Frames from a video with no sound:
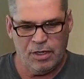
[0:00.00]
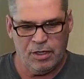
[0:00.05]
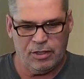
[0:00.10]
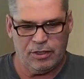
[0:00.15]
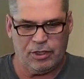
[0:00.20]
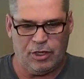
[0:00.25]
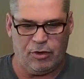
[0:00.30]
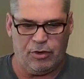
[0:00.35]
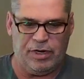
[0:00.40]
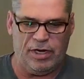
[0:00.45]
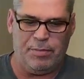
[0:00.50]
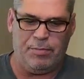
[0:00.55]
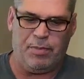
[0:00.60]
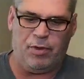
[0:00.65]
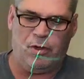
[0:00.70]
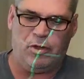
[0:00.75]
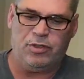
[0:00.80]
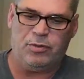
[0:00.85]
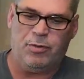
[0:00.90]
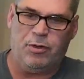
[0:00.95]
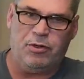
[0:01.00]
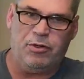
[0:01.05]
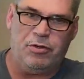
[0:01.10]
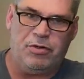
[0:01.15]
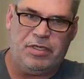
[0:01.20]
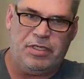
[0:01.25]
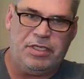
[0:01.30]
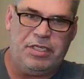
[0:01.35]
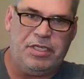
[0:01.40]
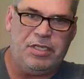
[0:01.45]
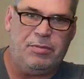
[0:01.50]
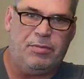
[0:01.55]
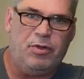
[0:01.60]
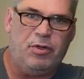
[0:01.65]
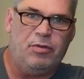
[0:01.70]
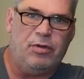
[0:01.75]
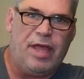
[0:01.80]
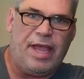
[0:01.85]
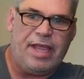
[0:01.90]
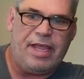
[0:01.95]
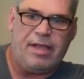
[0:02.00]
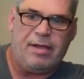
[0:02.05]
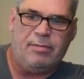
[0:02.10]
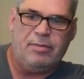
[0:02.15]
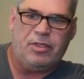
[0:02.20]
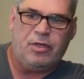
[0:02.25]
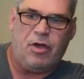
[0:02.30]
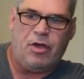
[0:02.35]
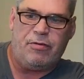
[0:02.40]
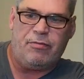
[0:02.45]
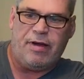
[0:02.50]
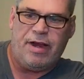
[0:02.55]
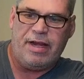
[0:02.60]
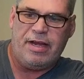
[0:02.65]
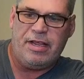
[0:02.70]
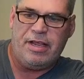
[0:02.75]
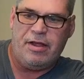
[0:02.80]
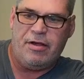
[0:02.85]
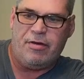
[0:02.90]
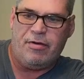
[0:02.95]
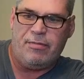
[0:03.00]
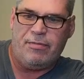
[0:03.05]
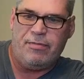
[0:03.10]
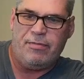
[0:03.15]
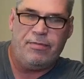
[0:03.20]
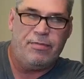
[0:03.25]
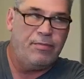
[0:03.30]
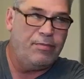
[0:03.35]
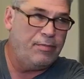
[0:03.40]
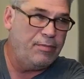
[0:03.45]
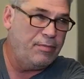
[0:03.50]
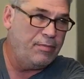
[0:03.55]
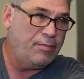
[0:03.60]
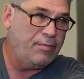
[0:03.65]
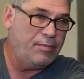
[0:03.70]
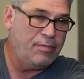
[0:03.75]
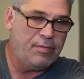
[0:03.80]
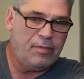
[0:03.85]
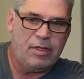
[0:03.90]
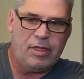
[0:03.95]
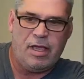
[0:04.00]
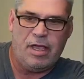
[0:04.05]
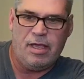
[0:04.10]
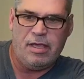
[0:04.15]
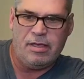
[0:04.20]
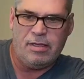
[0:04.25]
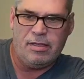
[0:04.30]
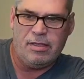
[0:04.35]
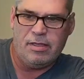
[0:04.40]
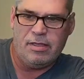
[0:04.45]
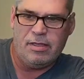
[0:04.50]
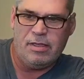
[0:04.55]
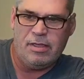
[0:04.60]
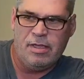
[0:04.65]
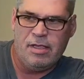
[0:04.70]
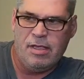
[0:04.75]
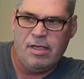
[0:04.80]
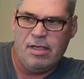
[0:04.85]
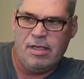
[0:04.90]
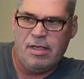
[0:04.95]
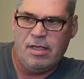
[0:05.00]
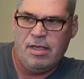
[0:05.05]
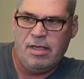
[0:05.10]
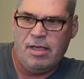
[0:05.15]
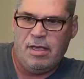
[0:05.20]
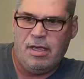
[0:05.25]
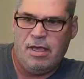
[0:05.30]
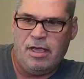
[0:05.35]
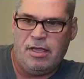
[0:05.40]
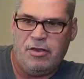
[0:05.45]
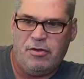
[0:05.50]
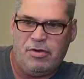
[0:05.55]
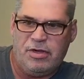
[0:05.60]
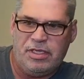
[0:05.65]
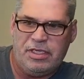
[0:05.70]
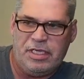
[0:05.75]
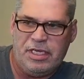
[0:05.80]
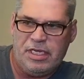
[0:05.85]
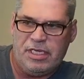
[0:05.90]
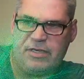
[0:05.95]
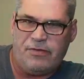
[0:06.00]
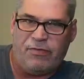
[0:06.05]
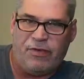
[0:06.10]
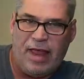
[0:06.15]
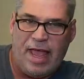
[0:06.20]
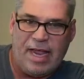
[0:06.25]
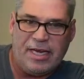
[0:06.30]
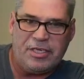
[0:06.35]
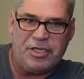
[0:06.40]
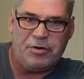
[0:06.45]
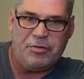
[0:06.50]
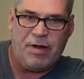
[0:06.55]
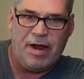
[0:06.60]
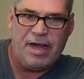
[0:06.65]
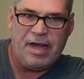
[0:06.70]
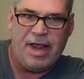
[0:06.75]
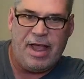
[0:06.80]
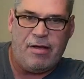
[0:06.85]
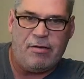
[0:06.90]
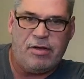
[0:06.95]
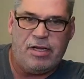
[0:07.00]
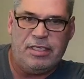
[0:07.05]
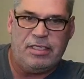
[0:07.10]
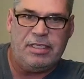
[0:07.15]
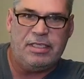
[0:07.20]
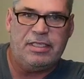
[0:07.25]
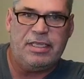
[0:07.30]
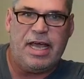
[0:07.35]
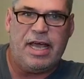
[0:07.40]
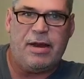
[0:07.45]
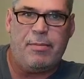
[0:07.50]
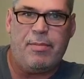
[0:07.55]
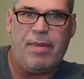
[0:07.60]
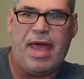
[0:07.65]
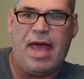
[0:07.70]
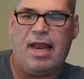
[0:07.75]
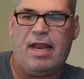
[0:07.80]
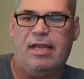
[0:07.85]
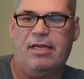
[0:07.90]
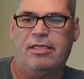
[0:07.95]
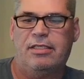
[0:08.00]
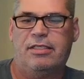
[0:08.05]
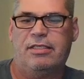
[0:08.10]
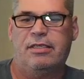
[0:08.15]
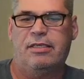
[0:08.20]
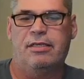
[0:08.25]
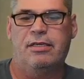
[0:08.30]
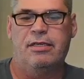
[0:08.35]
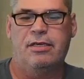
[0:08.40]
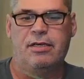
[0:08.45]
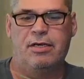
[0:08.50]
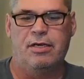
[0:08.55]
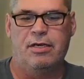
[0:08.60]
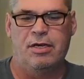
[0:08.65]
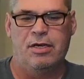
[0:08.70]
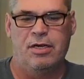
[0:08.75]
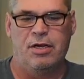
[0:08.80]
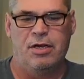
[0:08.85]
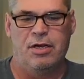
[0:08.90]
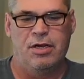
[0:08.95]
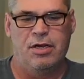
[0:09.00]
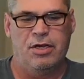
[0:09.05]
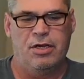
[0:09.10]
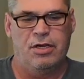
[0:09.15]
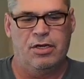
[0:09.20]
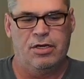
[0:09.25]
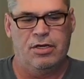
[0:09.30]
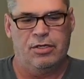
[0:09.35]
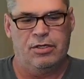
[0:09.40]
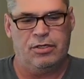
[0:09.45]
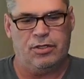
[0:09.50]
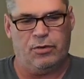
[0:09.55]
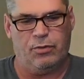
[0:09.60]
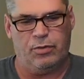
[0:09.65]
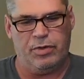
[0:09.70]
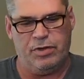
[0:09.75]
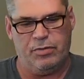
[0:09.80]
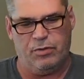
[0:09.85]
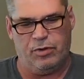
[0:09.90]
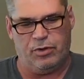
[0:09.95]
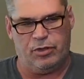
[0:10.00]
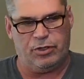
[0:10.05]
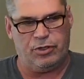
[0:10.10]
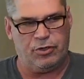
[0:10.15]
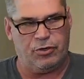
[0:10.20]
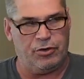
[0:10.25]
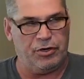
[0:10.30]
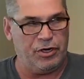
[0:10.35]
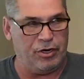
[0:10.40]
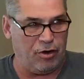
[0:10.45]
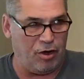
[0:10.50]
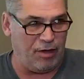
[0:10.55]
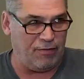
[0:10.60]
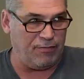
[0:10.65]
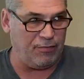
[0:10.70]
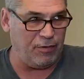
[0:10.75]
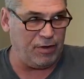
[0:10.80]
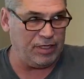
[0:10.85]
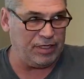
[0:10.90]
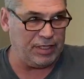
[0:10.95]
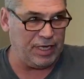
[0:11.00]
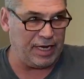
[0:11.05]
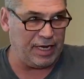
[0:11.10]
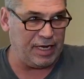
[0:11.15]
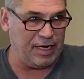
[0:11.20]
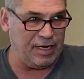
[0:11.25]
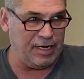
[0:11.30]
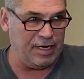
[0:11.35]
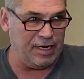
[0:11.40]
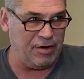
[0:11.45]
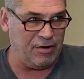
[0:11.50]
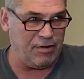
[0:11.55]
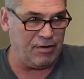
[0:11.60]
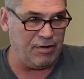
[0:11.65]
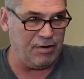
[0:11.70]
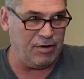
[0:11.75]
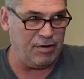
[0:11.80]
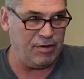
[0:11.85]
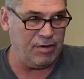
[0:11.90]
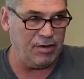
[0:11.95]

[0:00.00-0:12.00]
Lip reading: So in pulse mode, you can see the blue light comes on right here. Okay? And you can see it's flashing right now because it's out of balance. So we will turn it off for a second here.